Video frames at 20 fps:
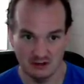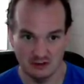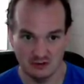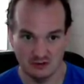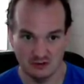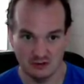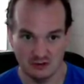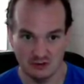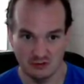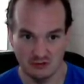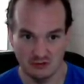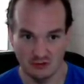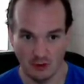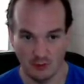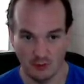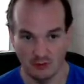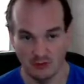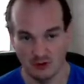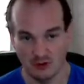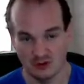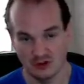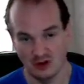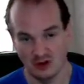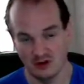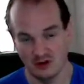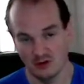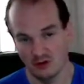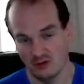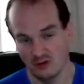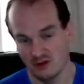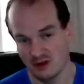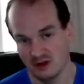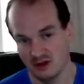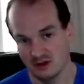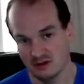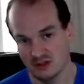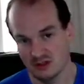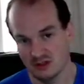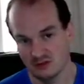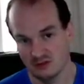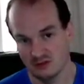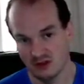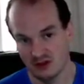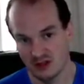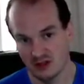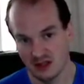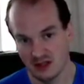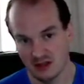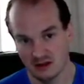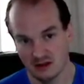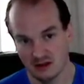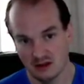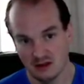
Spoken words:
to drop a Rock Slide on the Shiftry at the end.